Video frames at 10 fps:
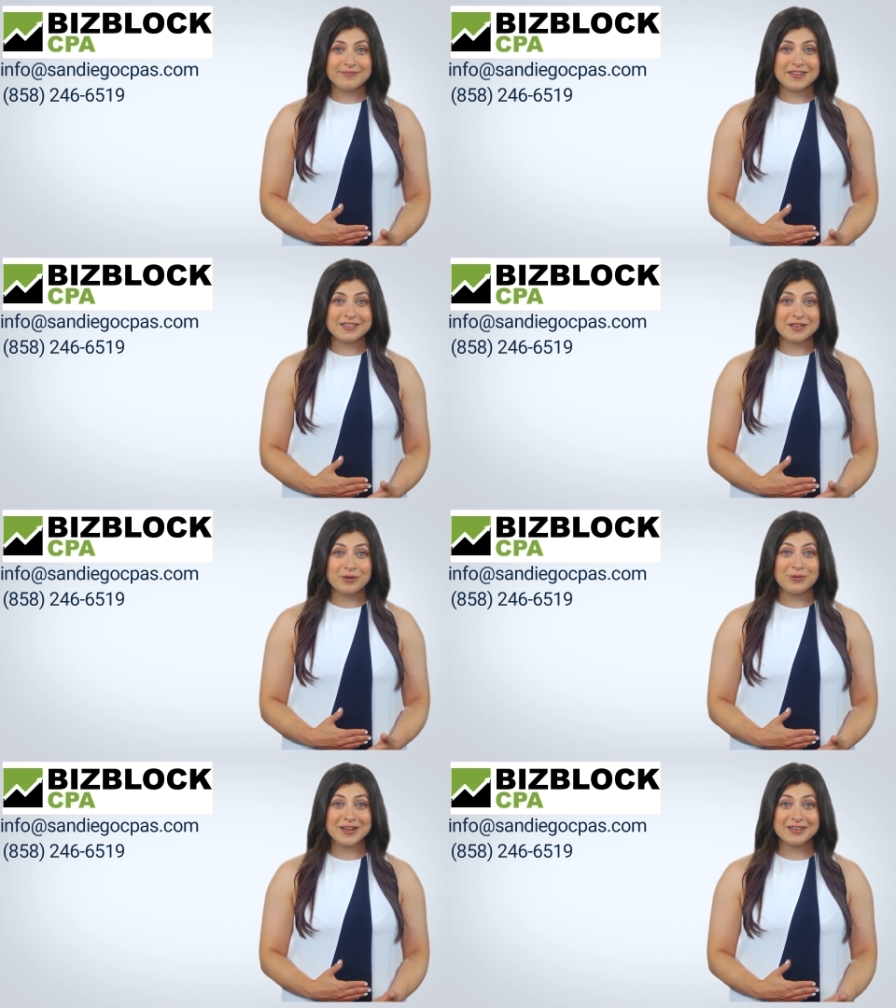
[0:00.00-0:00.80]
This
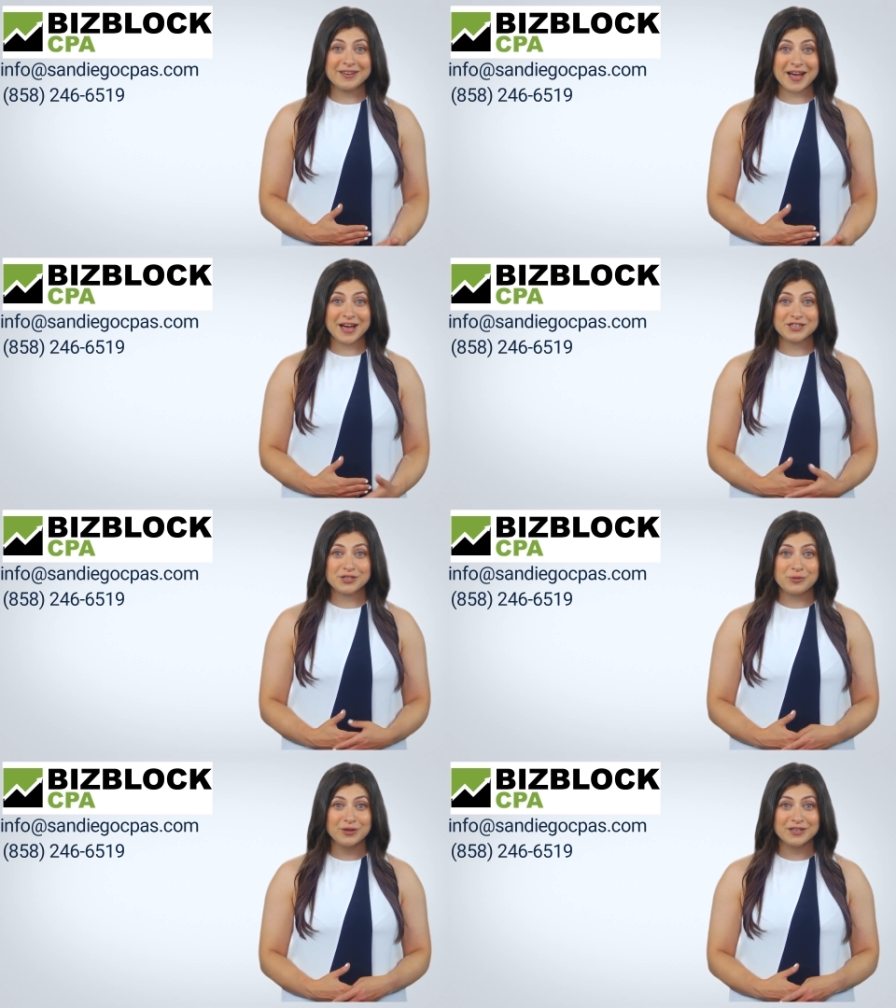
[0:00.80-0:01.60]
can lead to cash
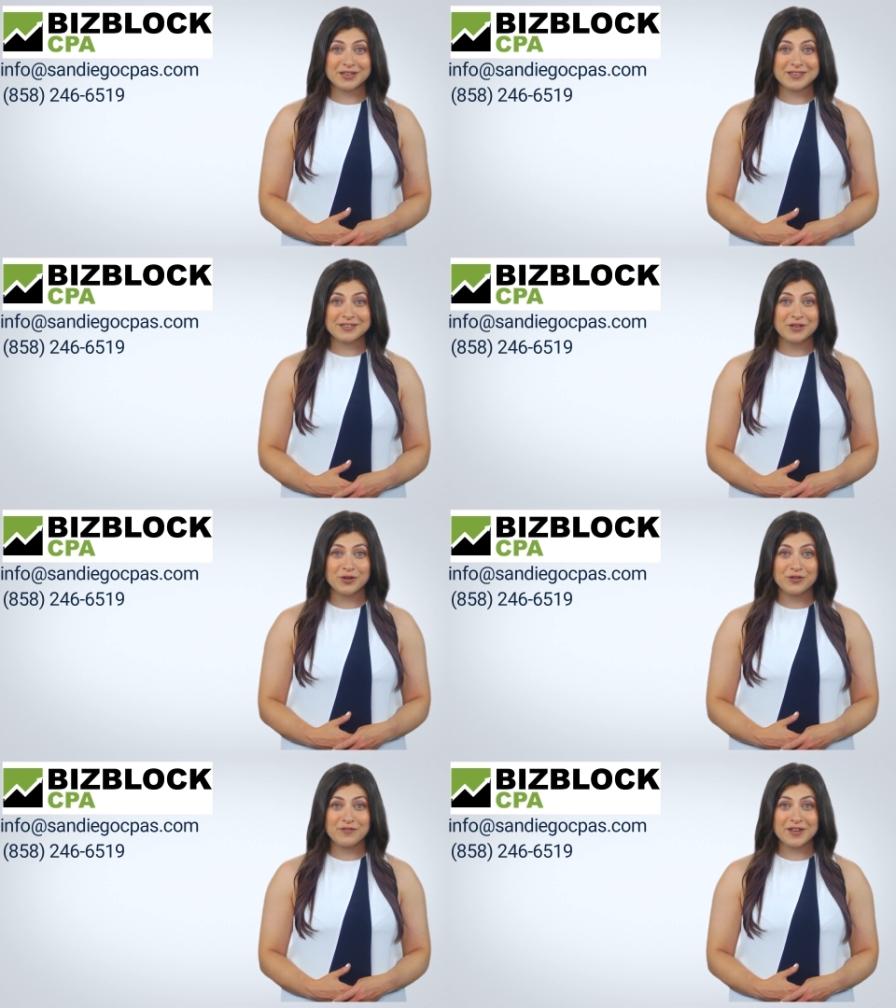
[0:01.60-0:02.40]
shortages and
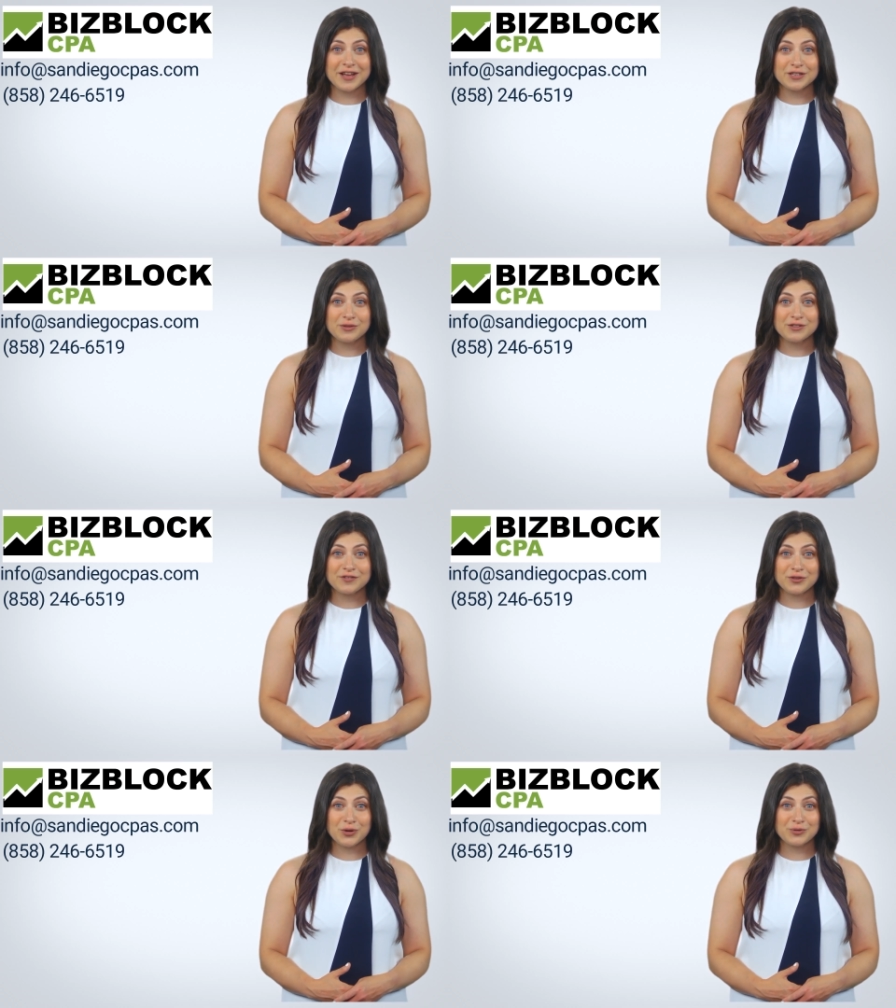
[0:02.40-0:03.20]
other financial
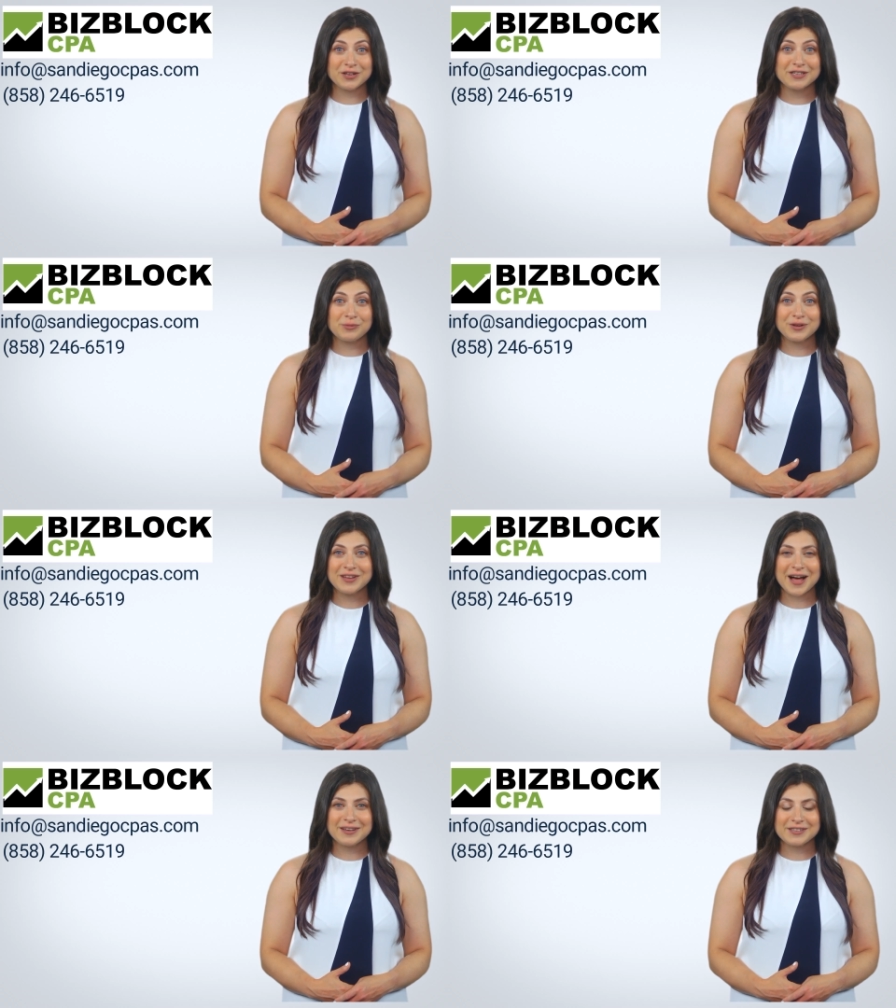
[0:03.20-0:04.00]
difficulties when
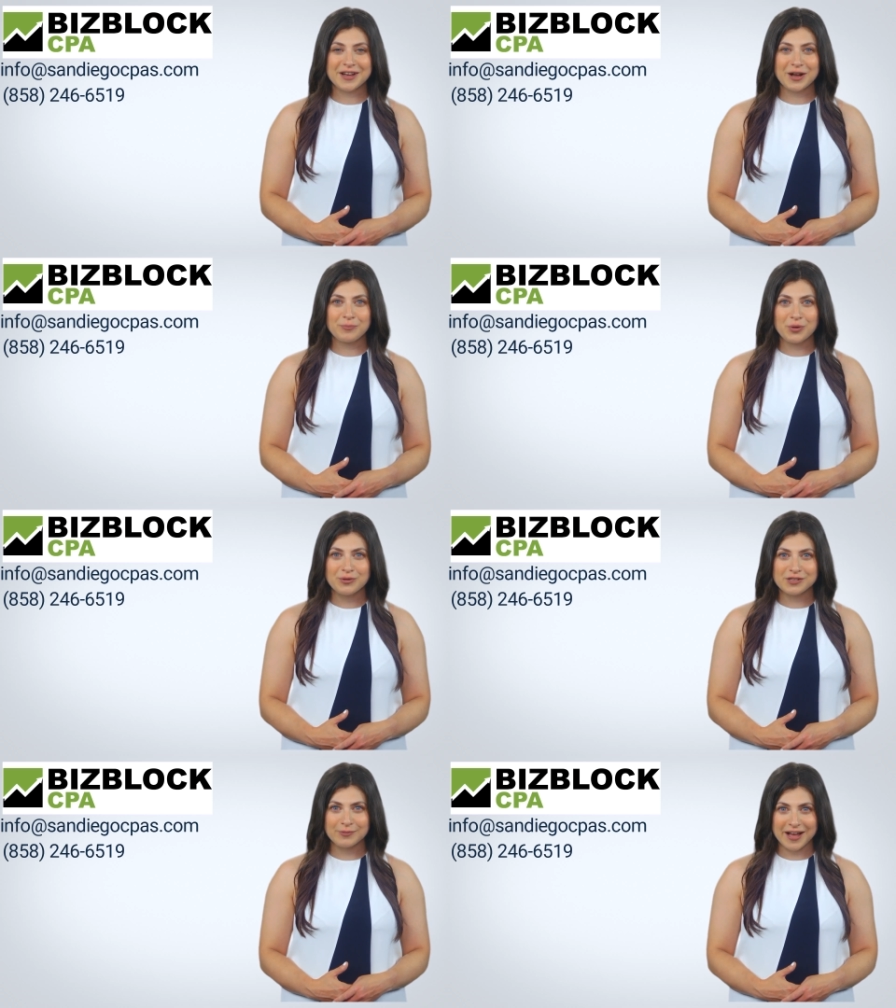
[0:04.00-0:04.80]
tax time
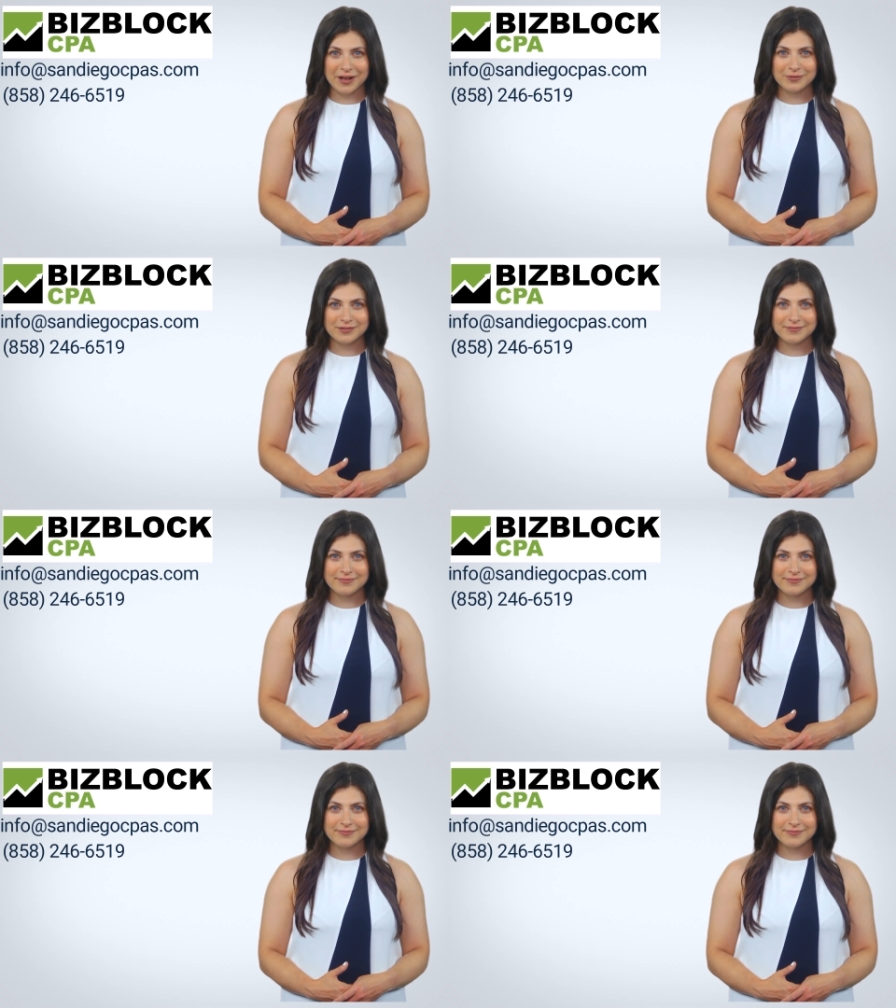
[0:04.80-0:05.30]
rolls around.